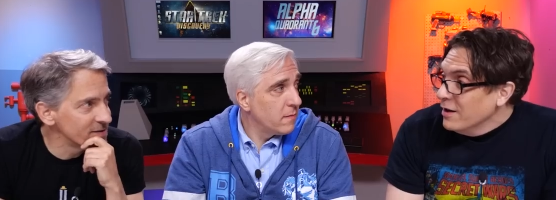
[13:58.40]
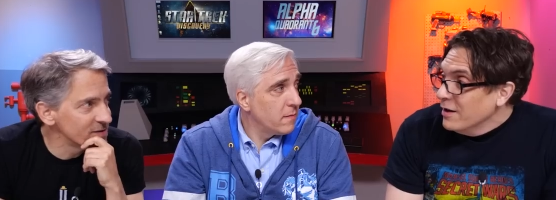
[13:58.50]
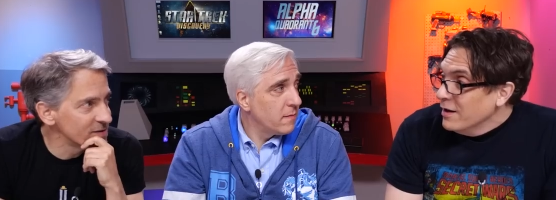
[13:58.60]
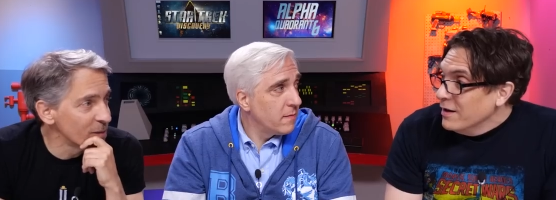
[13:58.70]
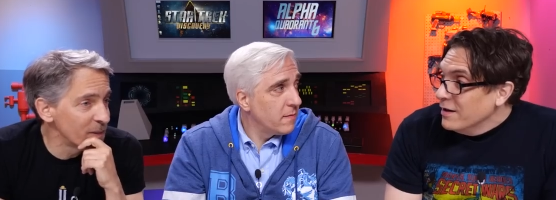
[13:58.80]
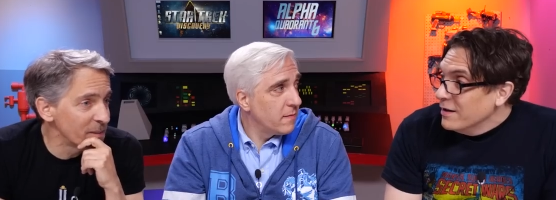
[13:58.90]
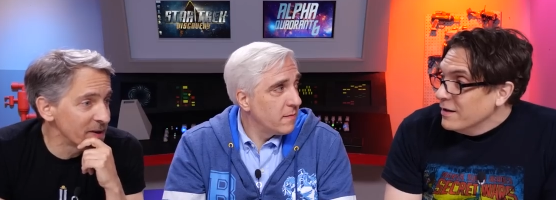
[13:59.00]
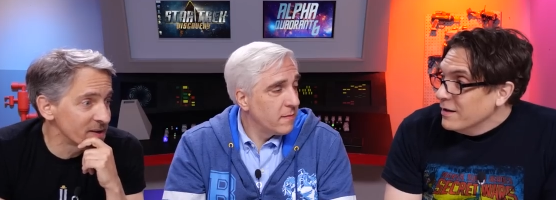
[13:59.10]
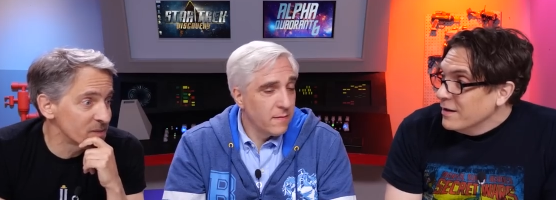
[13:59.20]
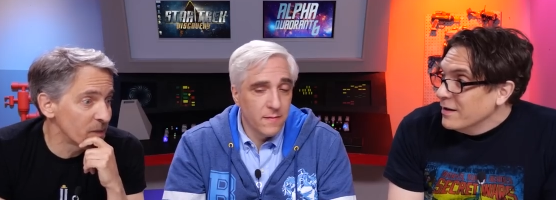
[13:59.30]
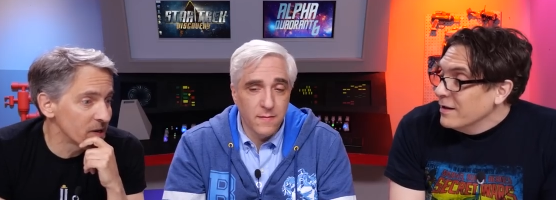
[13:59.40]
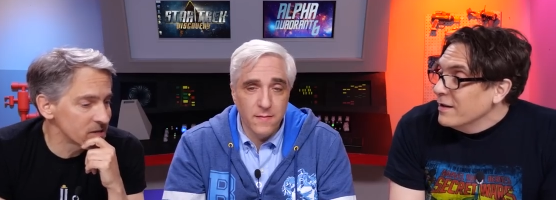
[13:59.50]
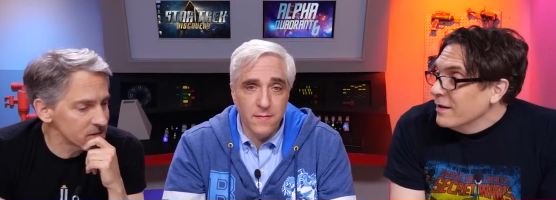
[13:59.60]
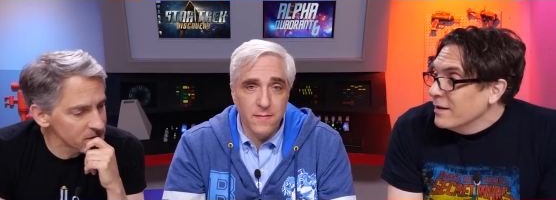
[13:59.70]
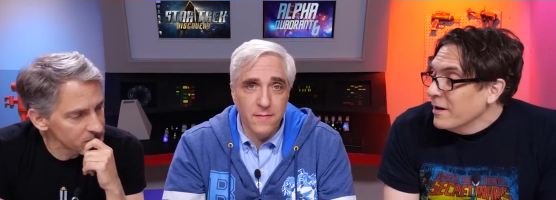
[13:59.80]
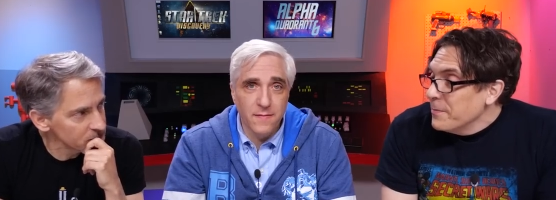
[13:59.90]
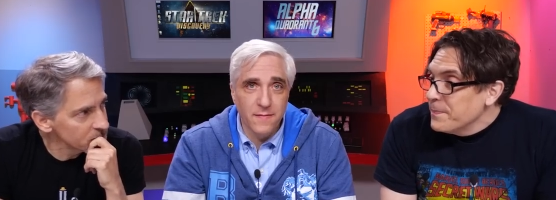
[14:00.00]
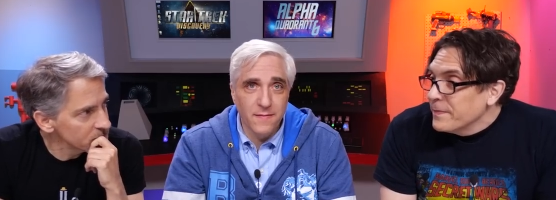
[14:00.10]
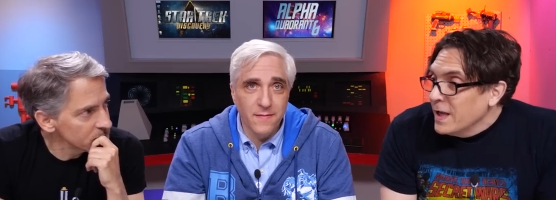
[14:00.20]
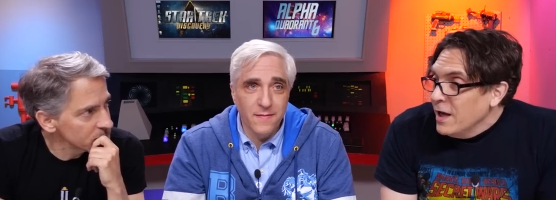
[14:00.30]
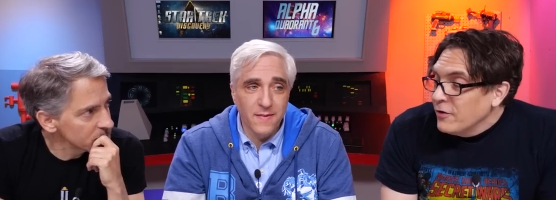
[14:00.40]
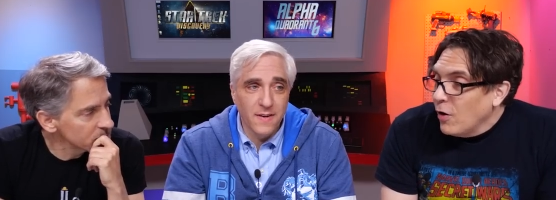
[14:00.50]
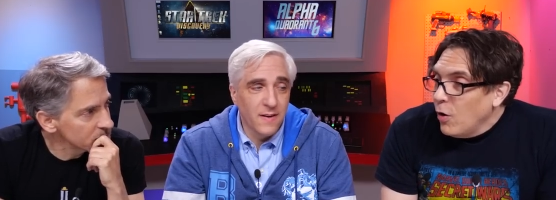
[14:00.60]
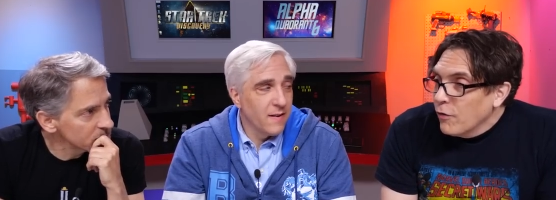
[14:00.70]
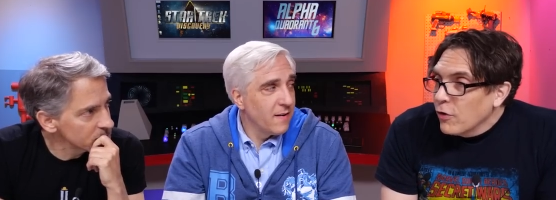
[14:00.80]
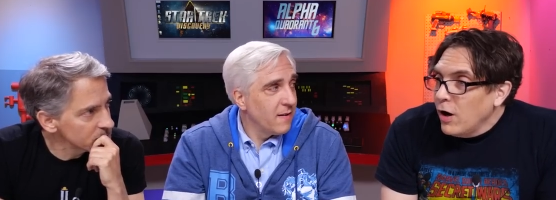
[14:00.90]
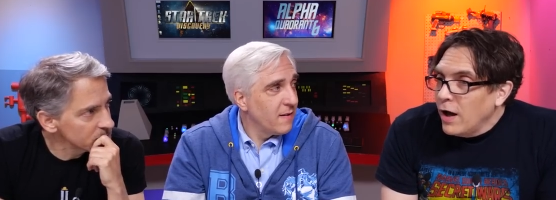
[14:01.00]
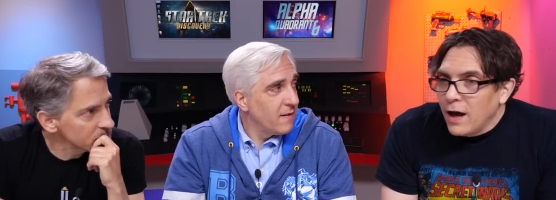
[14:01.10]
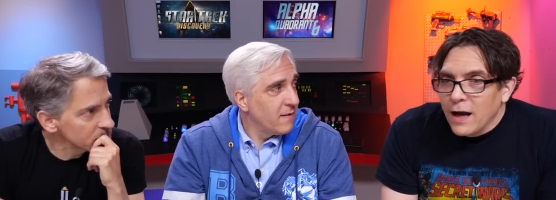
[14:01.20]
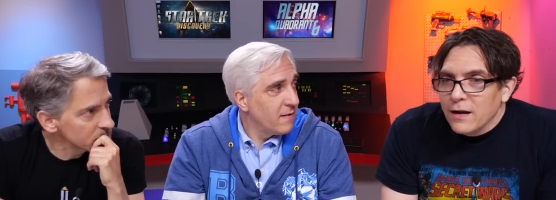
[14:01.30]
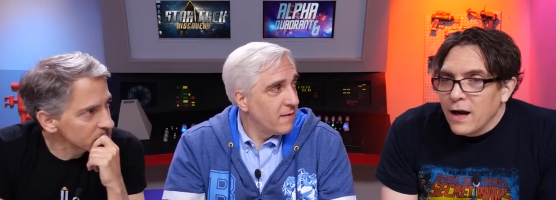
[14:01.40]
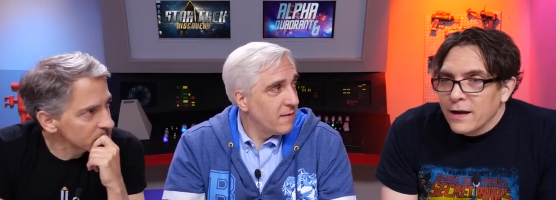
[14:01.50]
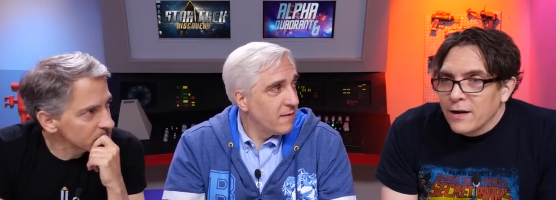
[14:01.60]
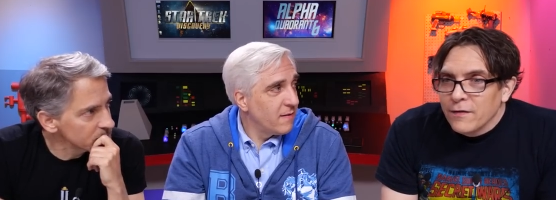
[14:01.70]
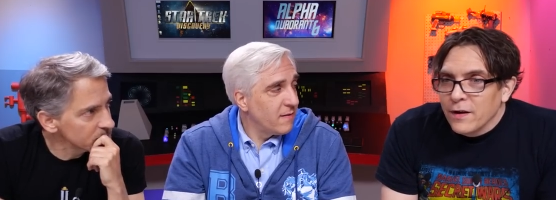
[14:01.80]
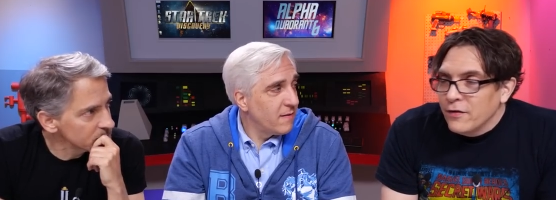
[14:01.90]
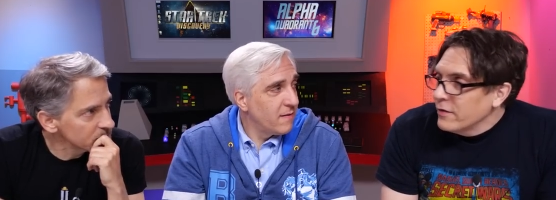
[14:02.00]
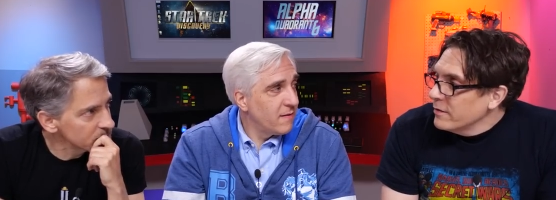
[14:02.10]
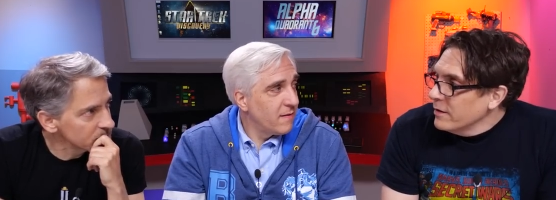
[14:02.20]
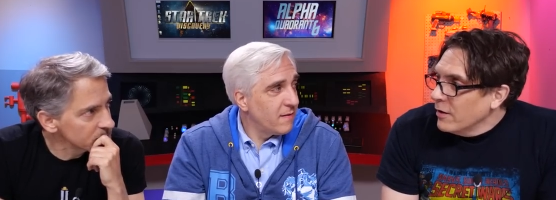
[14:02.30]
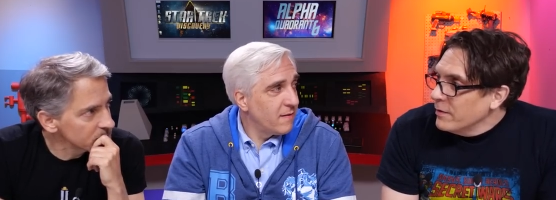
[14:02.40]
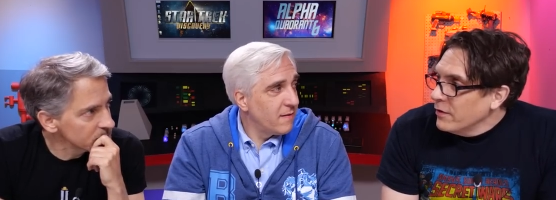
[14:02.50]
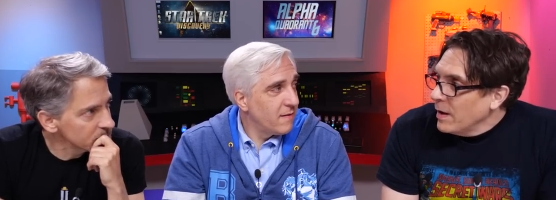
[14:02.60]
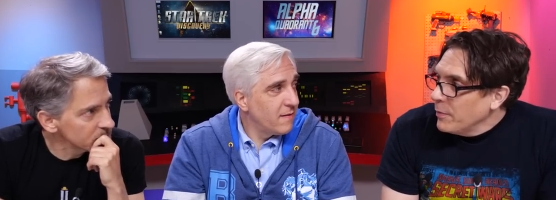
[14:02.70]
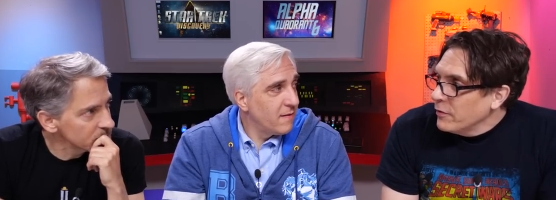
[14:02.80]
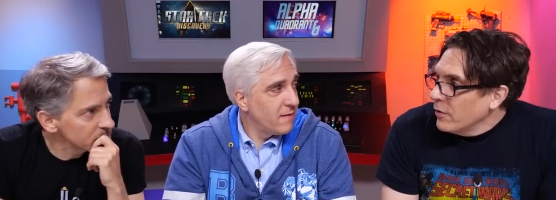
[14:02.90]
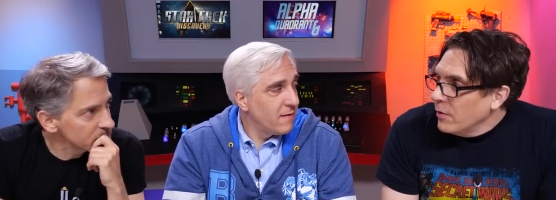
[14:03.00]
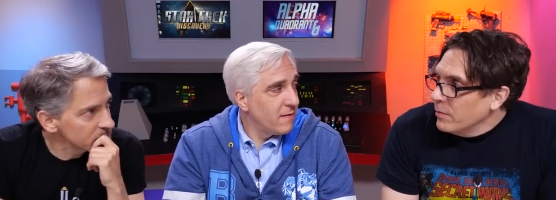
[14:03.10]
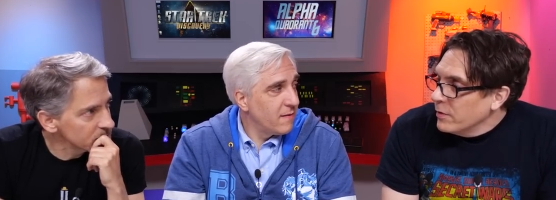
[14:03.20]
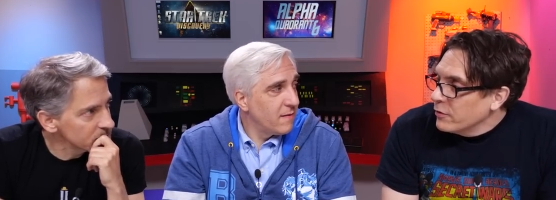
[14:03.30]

Speaker 1: don't beam me into space." Yeah.
Speaker 2: So overall, I, I, give this you know this episode was